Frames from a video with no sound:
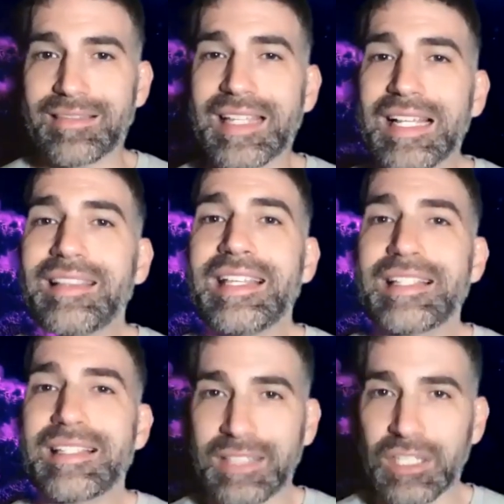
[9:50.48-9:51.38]

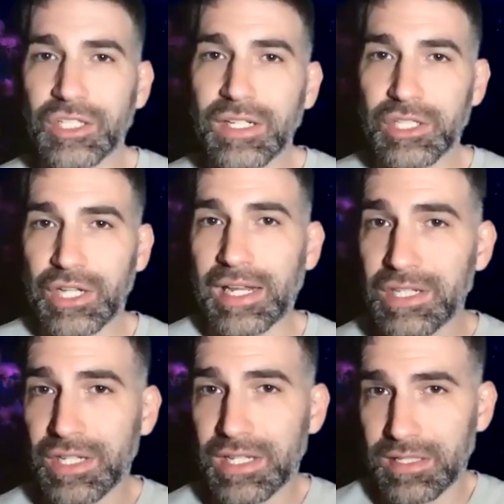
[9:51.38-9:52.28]
Until these additional
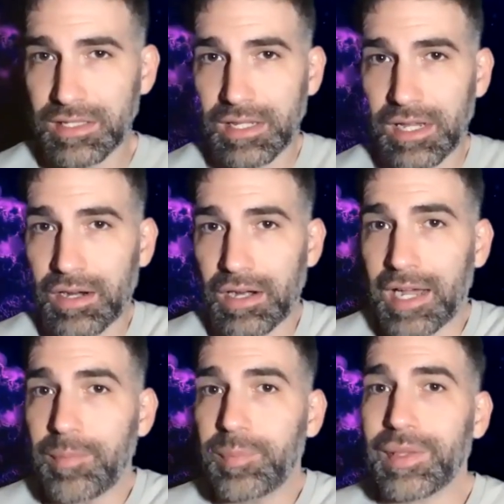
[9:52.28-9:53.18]
challenges
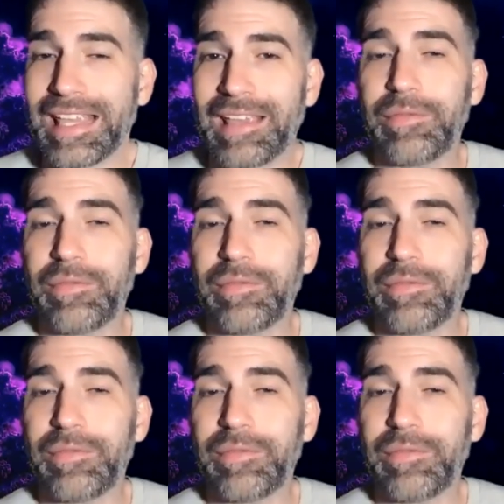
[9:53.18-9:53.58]
are up,